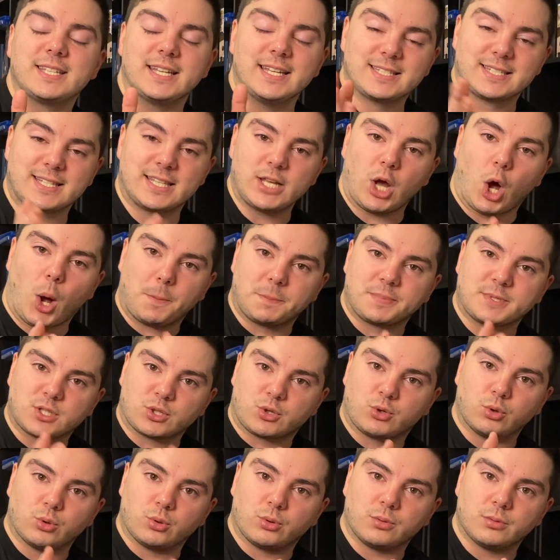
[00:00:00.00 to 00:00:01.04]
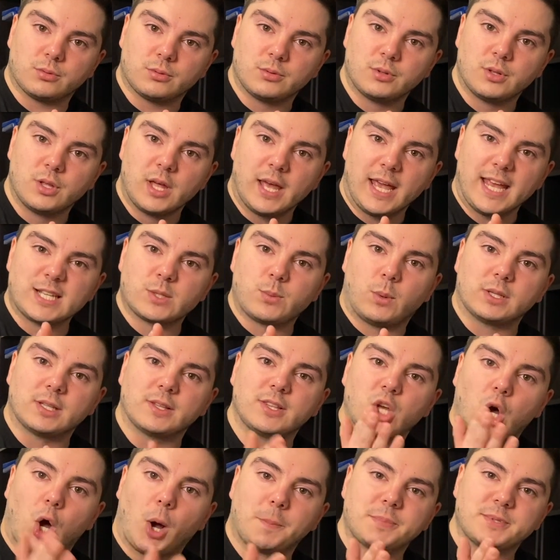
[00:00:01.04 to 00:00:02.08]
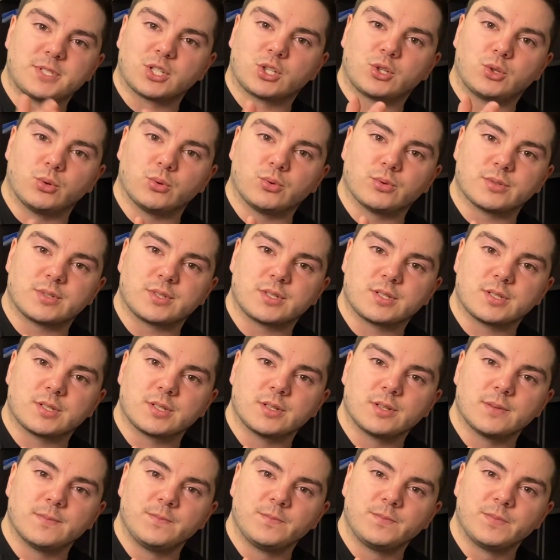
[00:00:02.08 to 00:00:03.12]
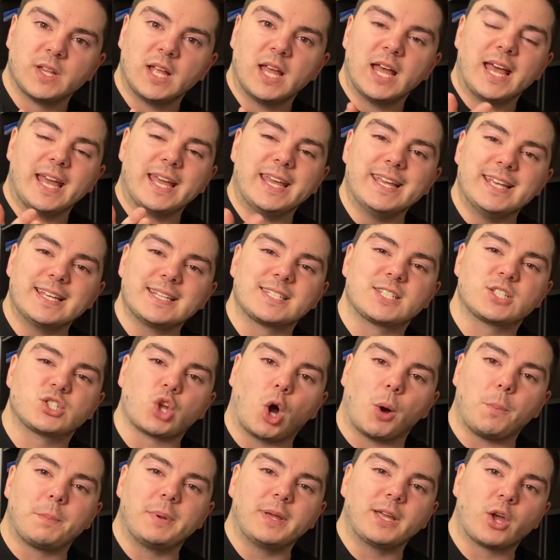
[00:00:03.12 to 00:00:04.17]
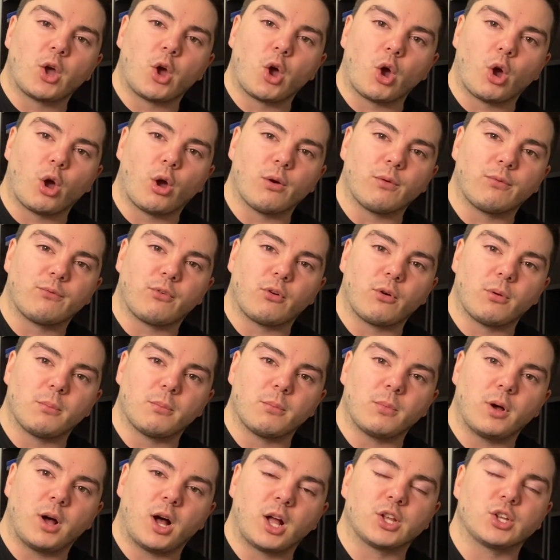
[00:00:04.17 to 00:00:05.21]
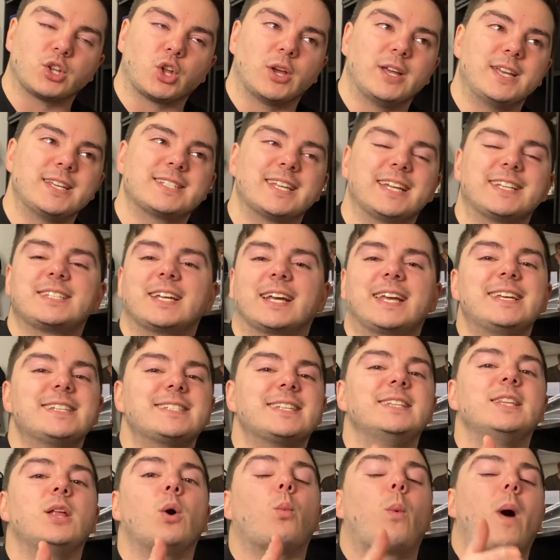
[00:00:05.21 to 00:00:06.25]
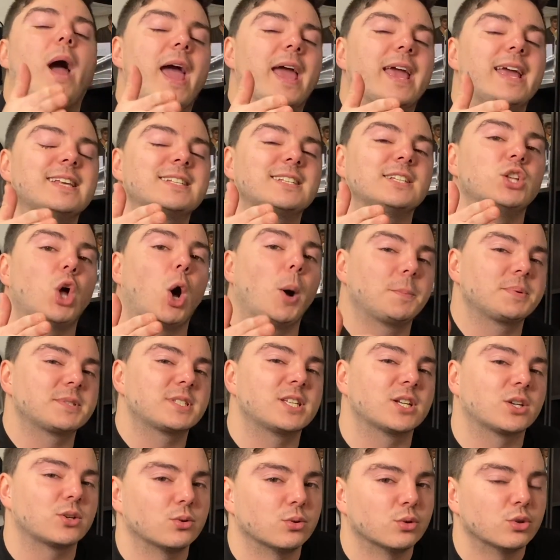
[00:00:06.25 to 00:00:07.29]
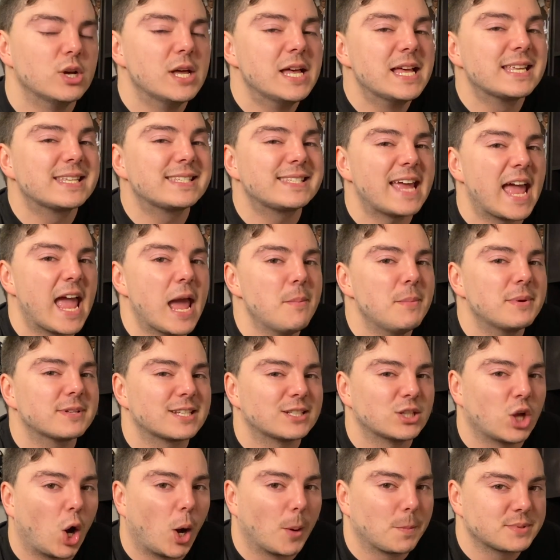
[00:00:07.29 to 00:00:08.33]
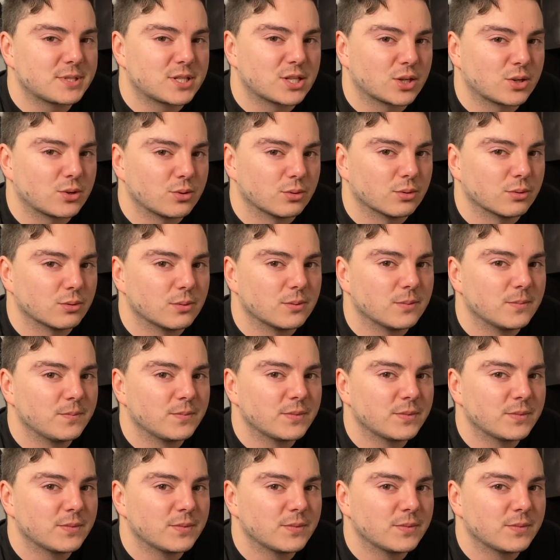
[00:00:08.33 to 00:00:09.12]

is the obstacle, is one of the obstacles he's stopping her from I don't know. He's it's like he's in the way. He's an obstacle. Sam is an obstacle